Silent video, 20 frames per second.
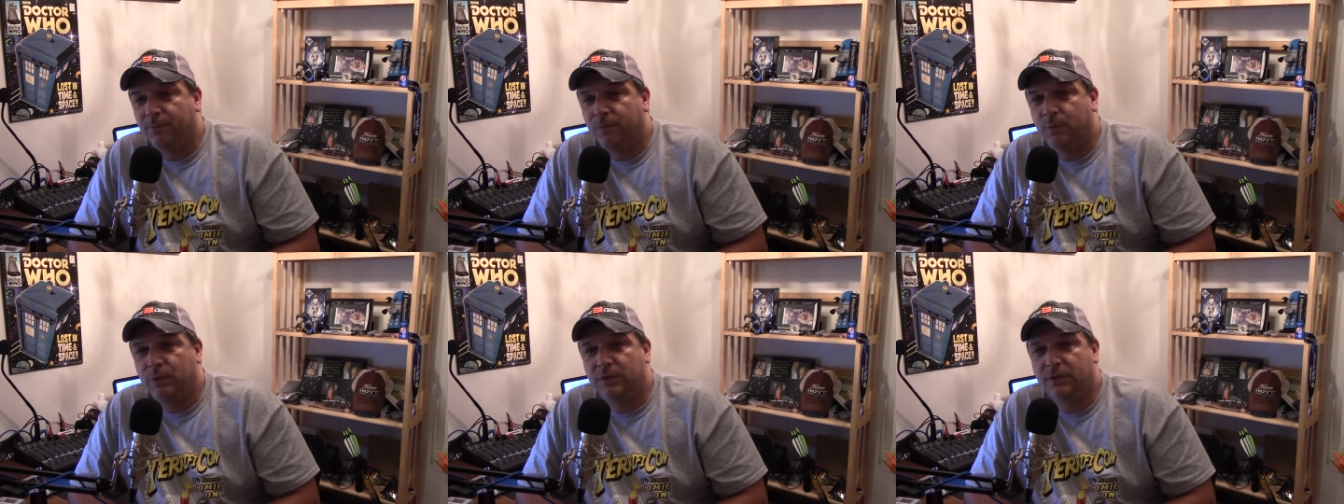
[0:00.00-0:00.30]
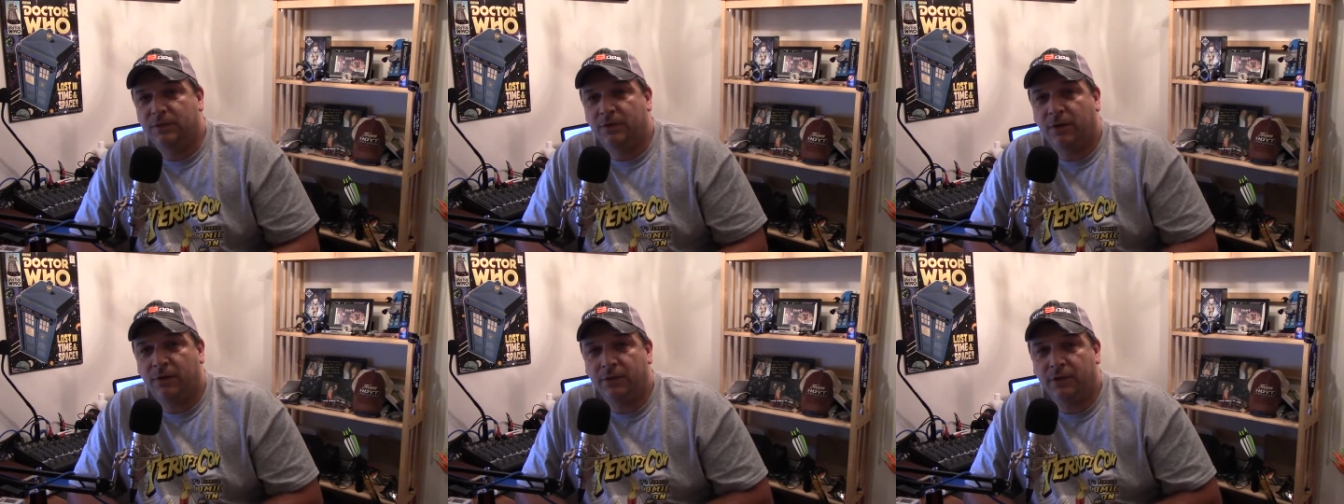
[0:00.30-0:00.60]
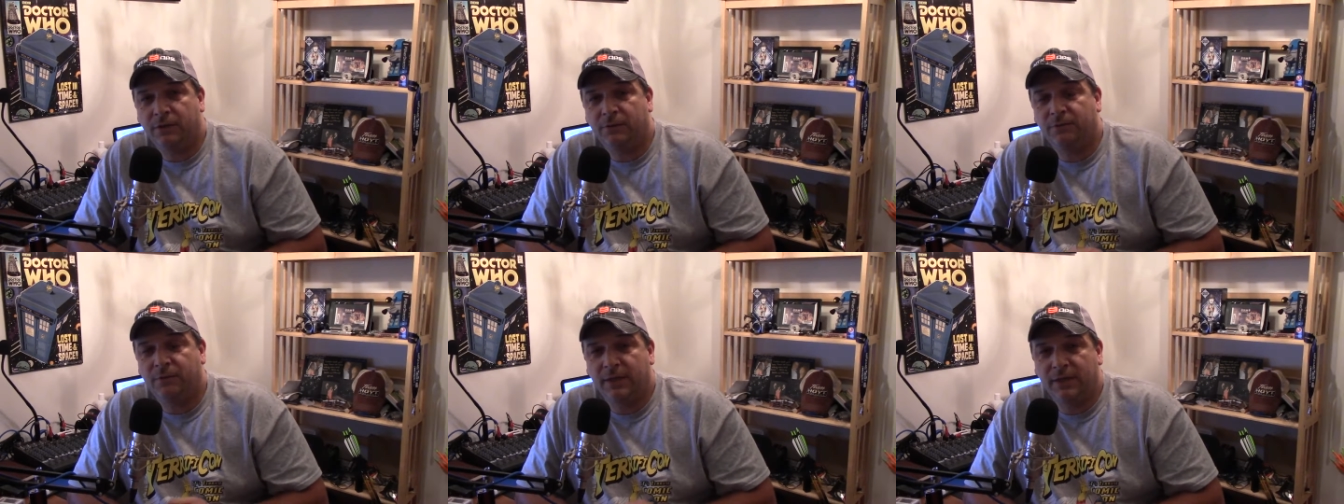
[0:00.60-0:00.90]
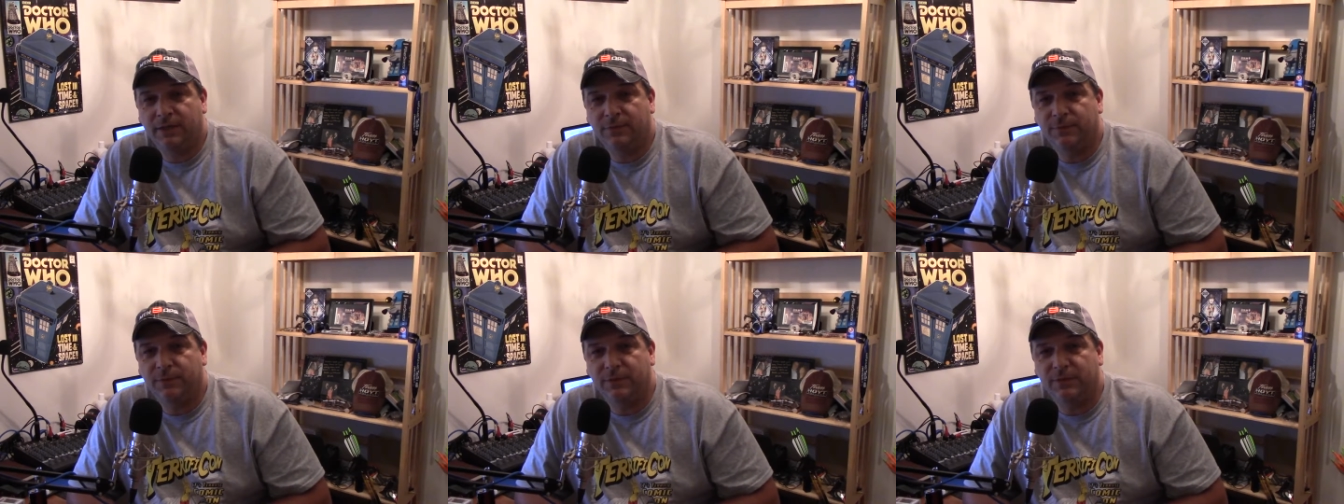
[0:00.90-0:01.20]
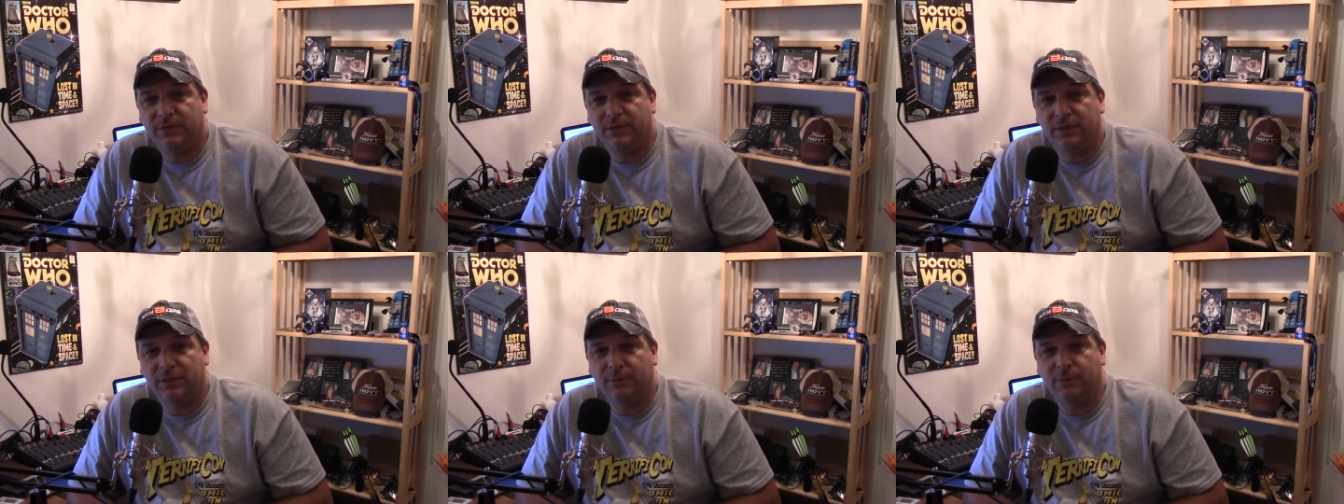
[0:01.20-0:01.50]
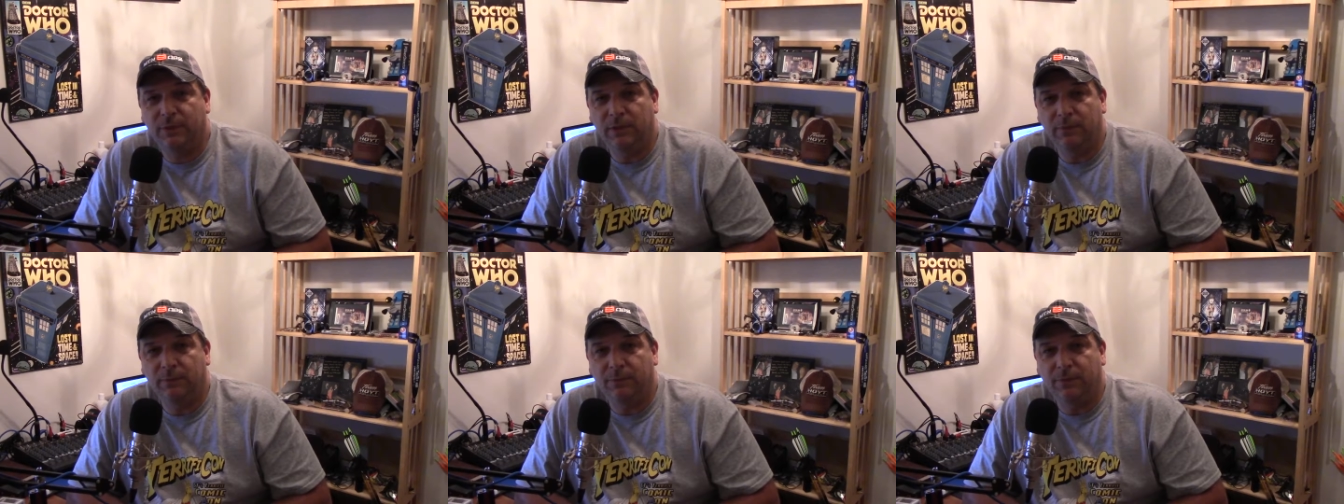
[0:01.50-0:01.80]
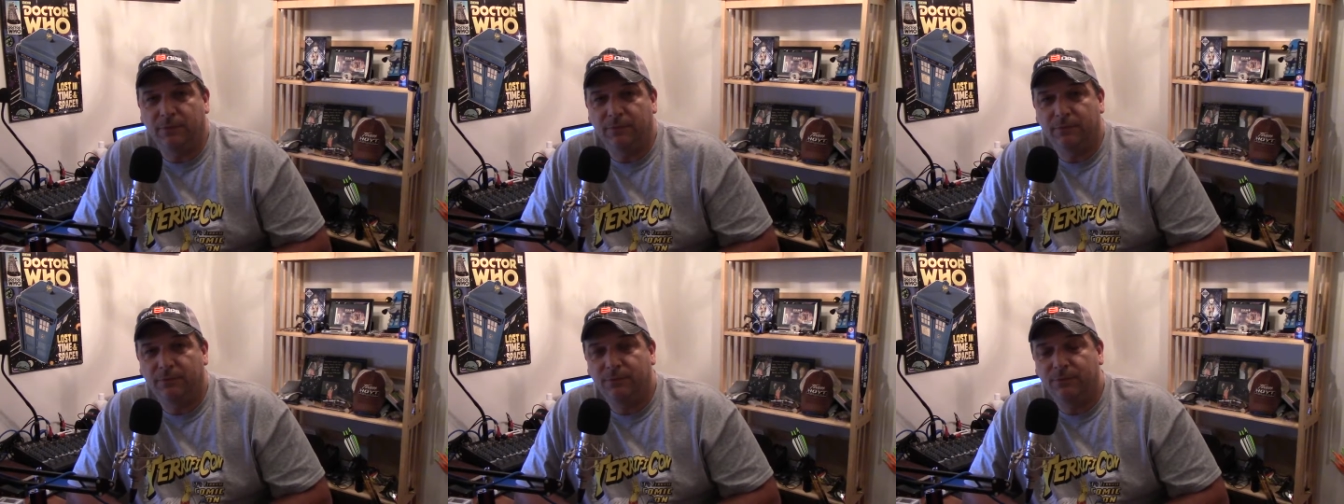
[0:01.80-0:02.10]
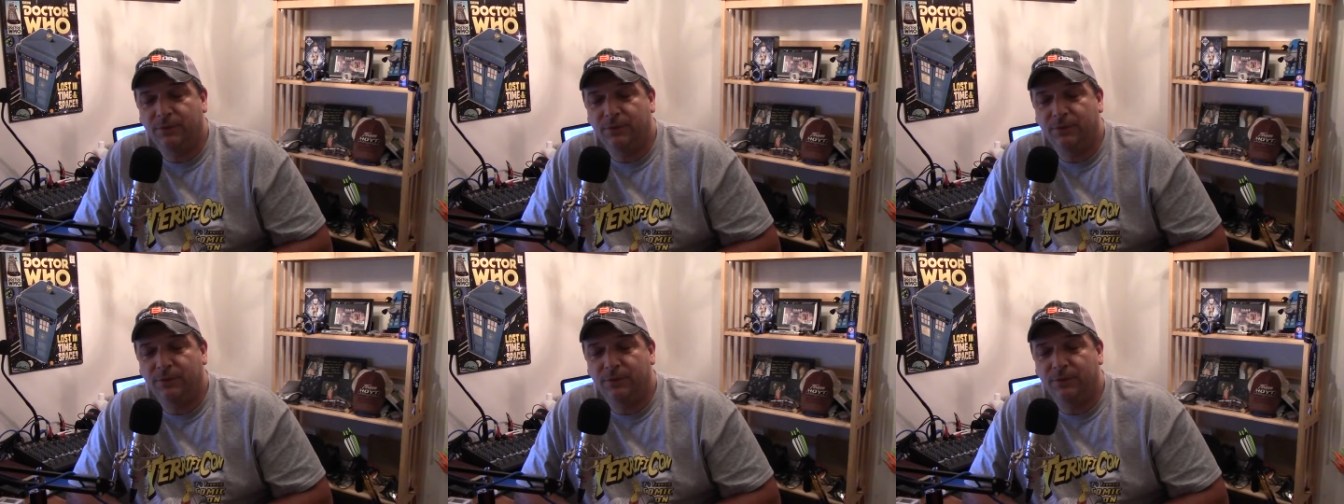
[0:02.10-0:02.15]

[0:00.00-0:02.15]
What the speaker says: We started the race with 6 people,